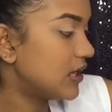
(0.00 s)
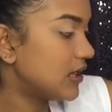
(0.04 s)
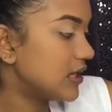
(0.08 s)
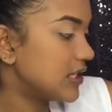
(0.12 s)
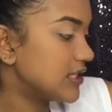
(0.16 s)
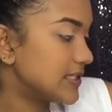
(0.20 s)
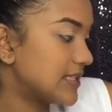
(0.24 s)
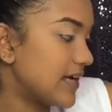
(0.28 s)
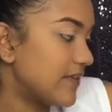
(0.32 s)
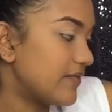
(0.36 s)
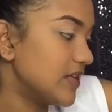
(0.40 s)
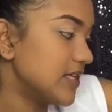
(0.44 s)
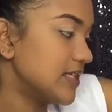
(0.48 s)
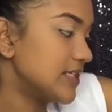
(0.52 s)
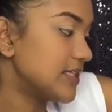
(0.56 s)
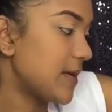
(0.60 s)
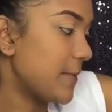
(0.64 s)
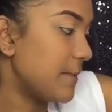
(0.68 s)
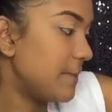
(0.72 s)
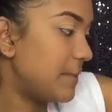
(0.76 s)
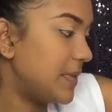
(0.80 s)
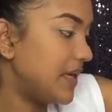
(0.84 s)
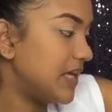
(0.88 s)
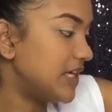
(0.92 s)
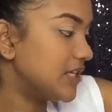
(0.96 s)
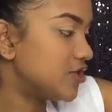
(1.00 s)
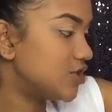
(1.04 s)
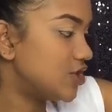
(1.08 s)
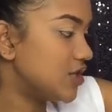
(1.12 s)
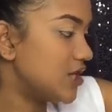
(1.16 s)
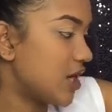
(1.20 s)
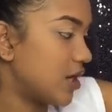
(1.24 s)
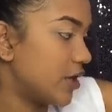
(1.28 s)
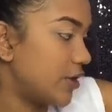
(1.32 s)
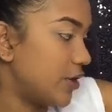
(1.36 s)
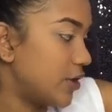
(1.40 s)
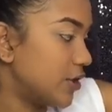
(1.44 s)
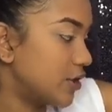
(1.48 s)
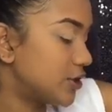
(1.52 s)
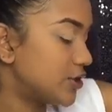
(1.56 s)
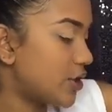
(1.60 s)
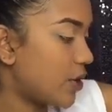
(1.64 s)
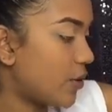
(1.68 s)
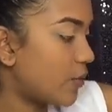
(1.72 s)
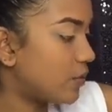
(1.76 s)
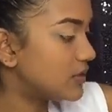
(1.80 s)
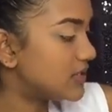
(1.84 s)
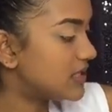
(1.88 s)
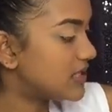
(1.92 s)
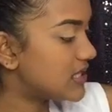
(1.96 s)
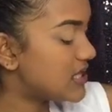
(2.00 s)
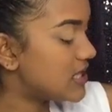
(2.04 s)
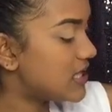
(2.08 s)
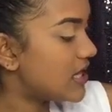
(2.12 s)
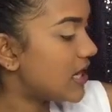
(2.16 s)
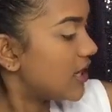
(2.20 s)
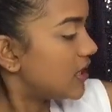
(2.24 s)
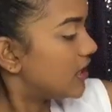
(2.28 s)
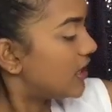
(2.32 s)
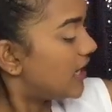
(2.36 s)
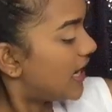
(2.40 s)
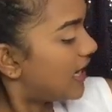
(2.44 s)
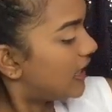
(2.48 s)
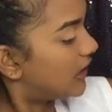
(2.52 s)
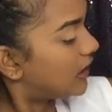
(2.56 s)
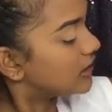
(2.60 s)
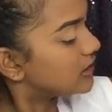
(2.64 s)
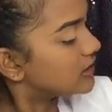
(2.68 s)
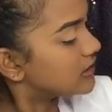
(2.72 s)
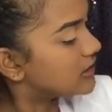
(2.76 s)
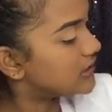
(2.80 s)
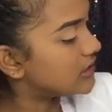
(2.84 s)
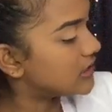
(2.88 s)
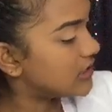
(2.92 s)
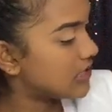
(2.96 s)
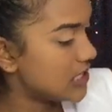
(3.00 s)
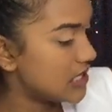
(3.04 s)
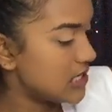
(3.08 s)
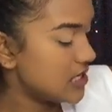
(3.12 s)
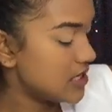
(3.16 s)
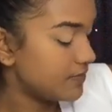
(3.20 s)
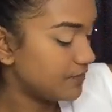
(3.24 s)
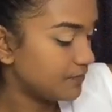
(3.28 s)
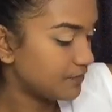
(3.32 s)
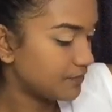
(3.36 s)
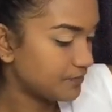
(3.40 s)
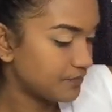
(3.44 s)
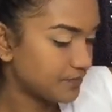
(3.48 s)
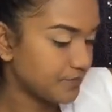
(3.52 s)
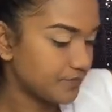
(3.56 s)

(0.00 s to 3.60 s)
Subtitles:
There's definitely some peachy undertones in there that I can see.